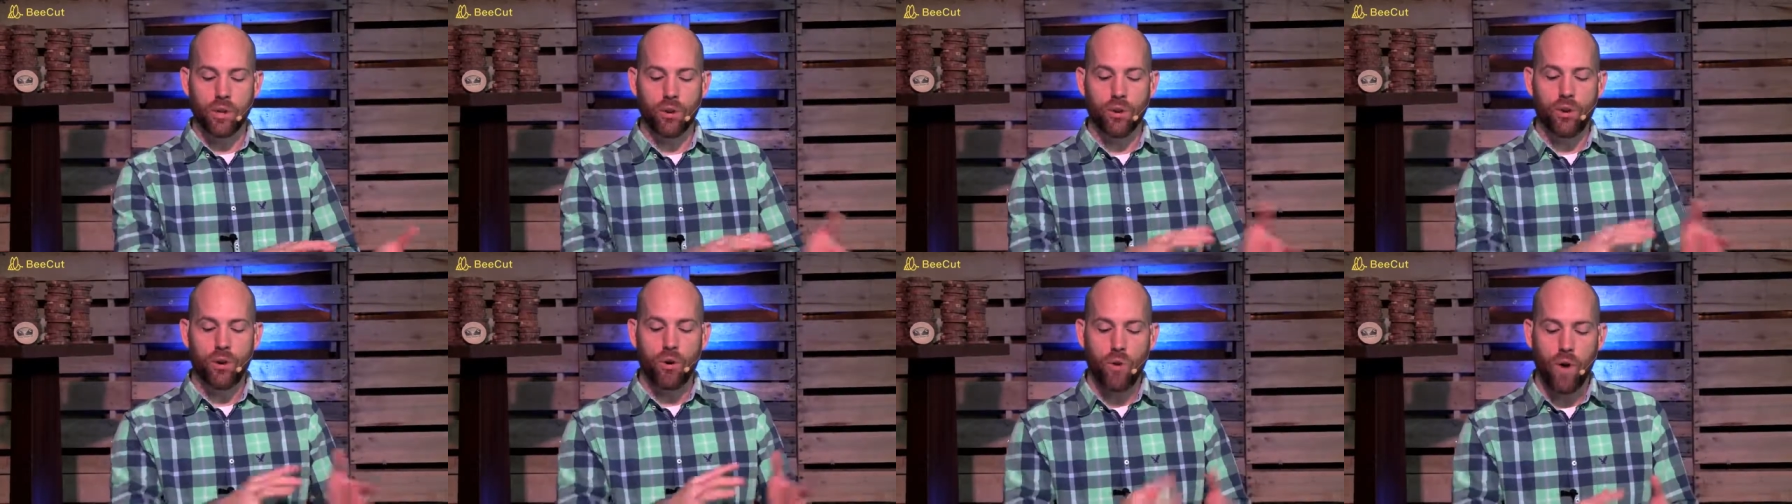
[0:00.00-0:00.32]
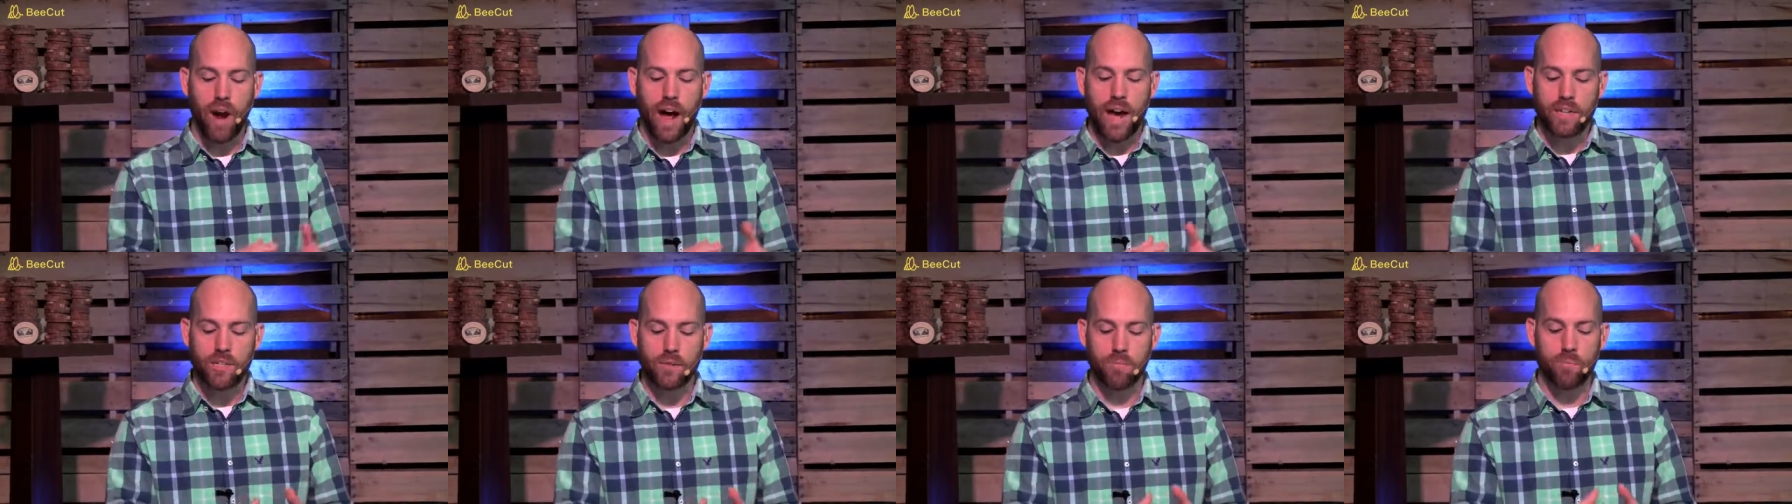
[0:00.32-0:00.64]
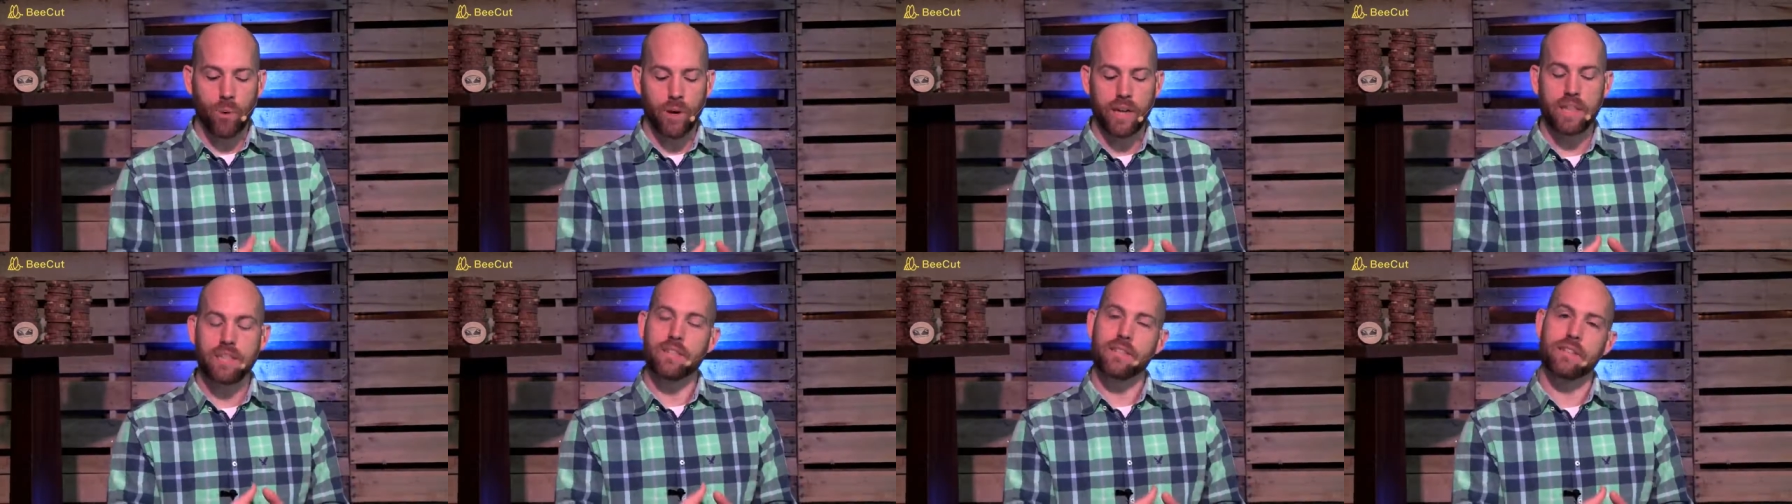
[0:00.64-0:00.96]
Christ
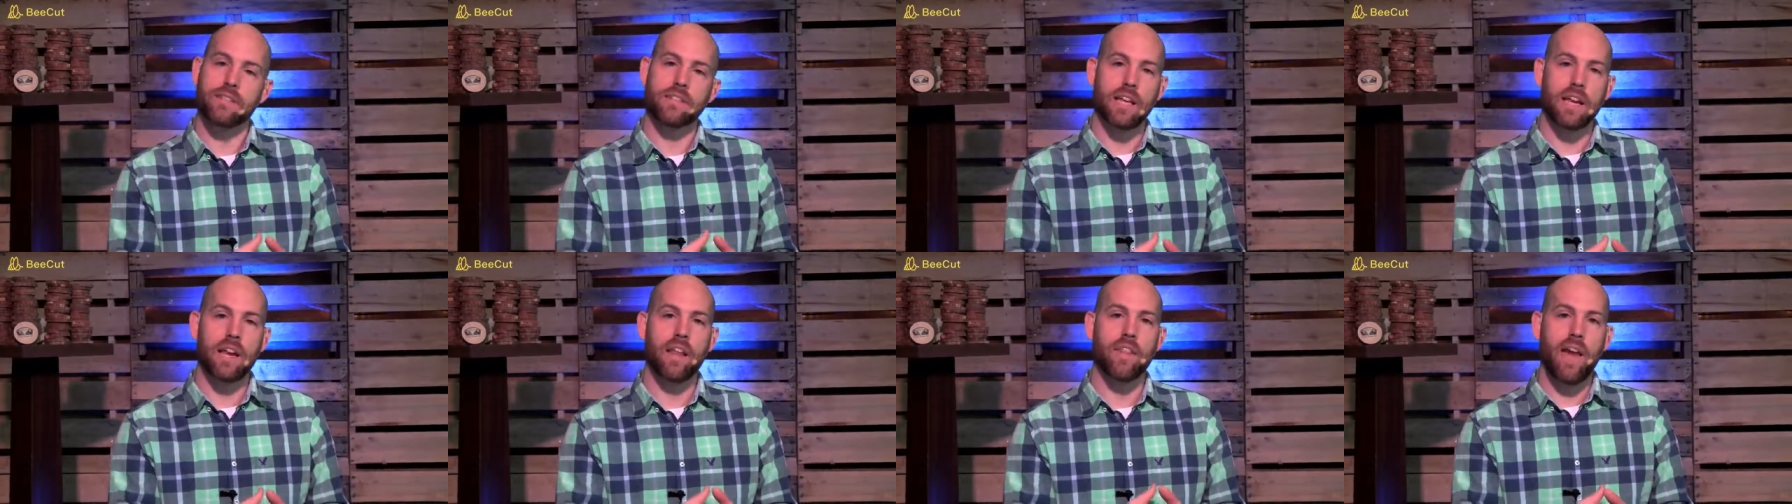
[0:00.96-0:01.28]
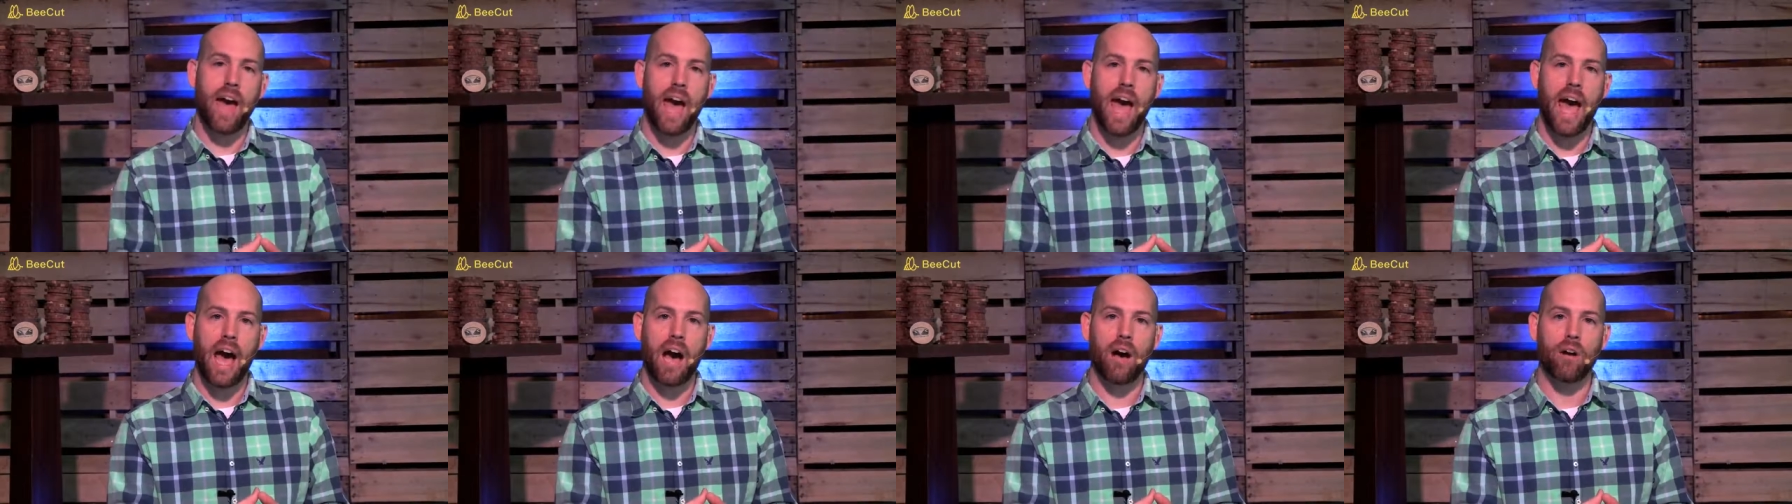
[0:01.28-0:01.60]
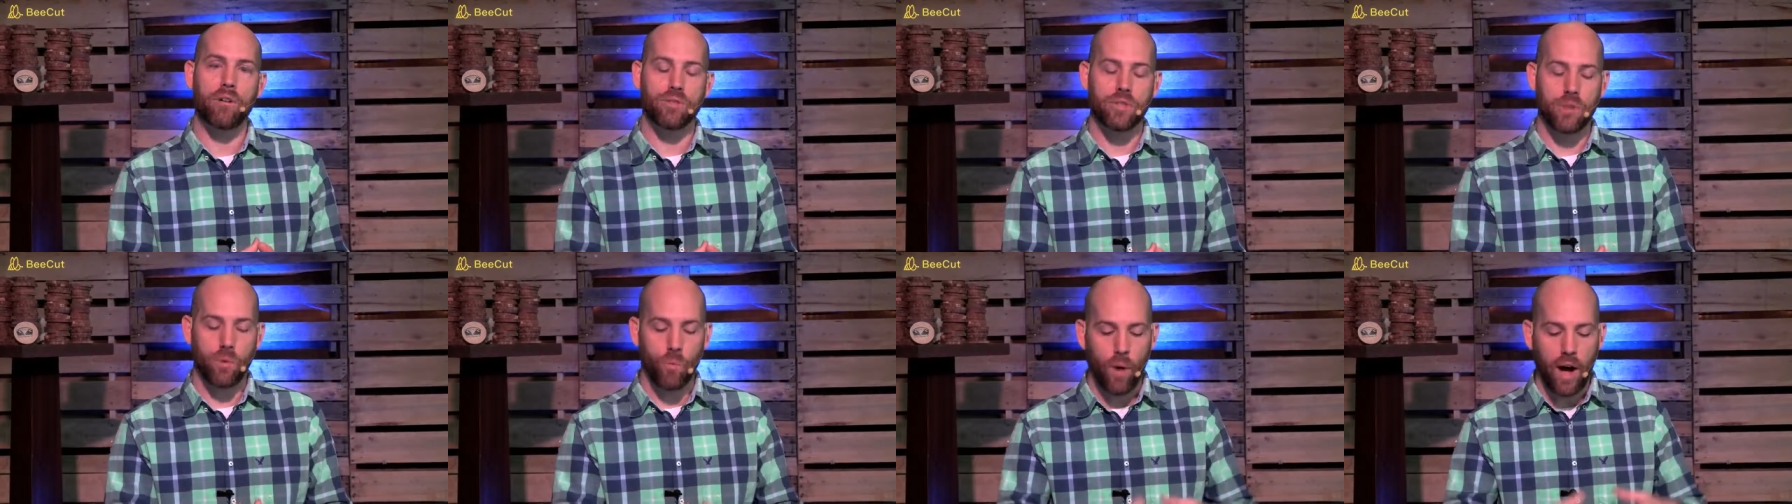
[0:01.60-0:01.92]
brings us into the
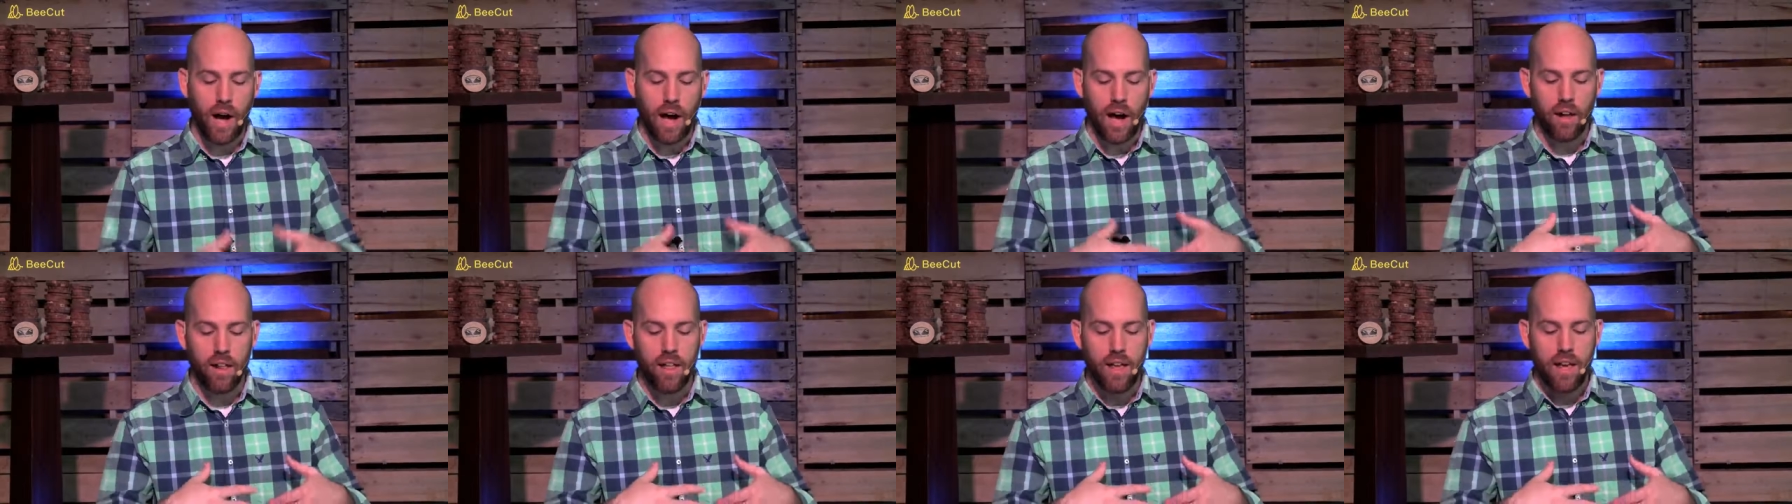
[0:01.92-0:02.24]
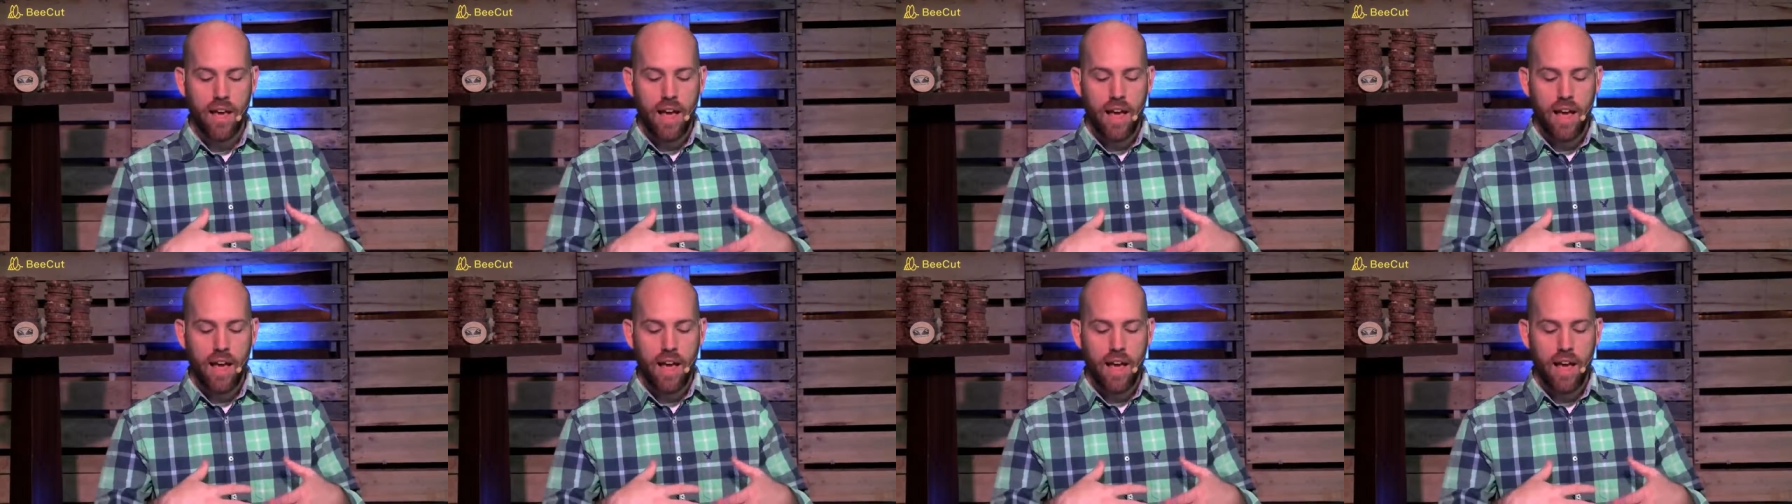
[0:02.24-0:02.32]
house. And while